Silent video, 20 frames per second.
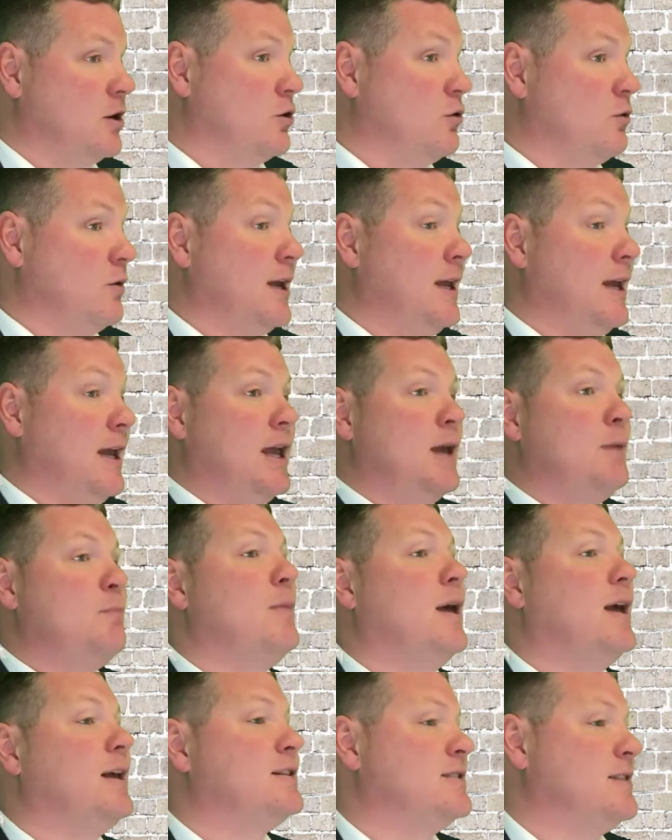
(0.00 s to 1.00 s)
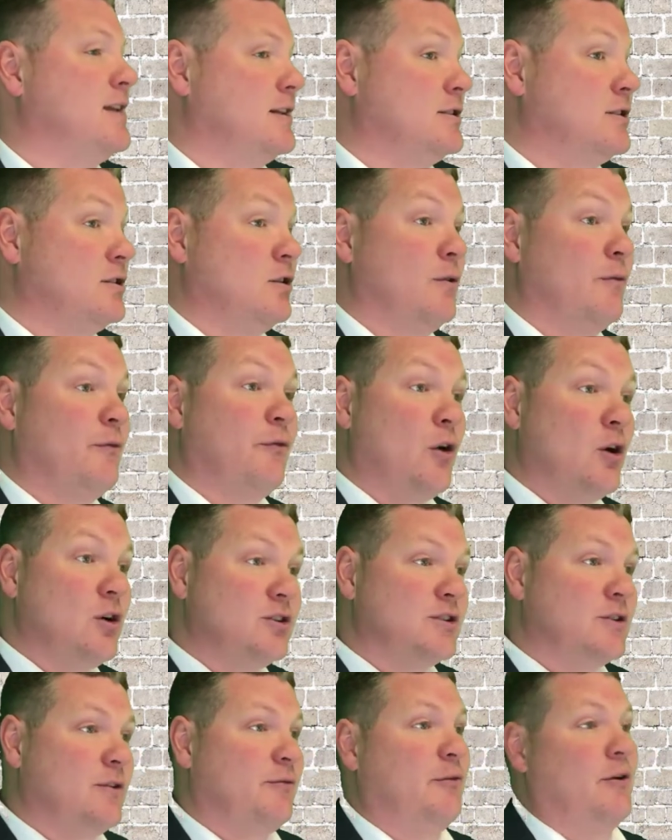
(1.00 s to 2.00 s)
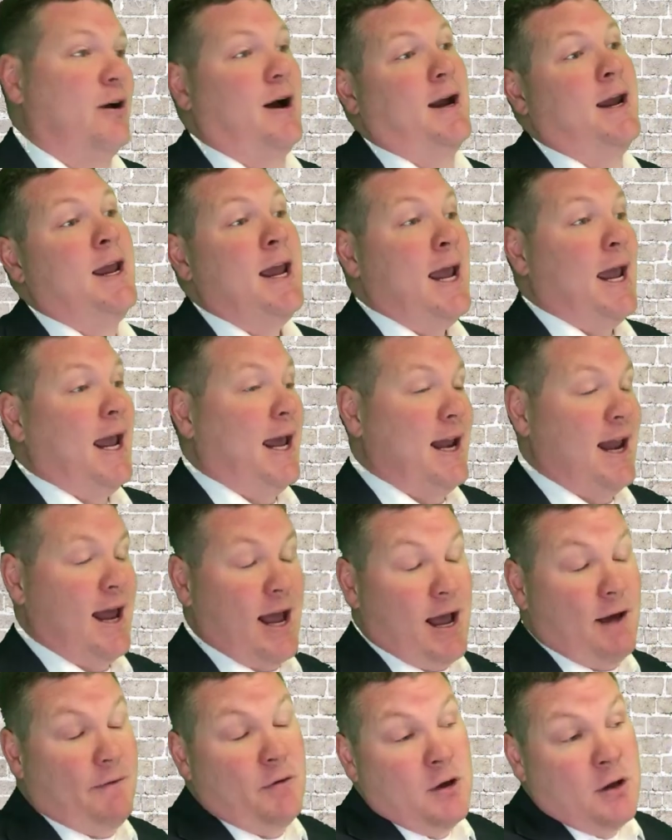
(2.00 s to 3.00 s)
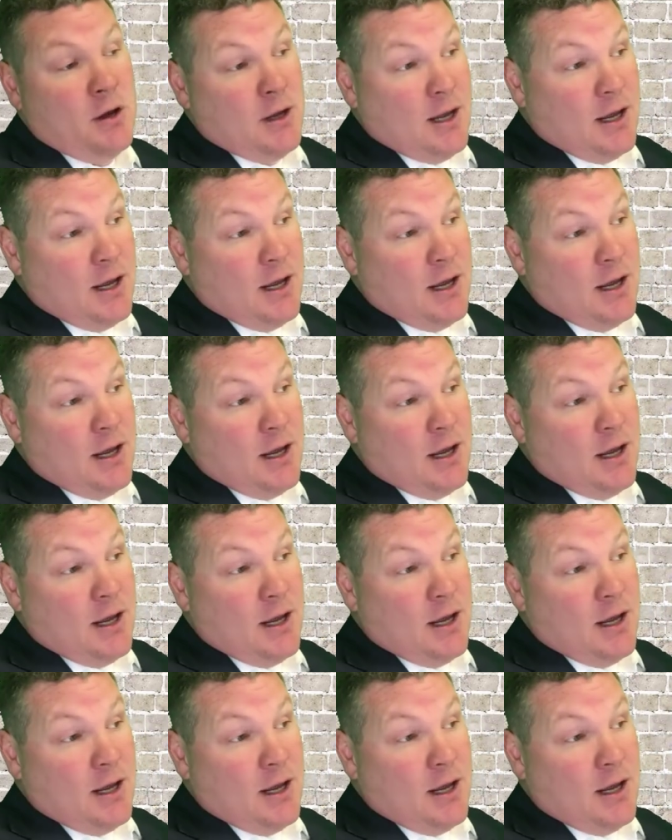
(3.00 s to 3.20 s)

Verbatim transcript: agree it makes sense to diversify and have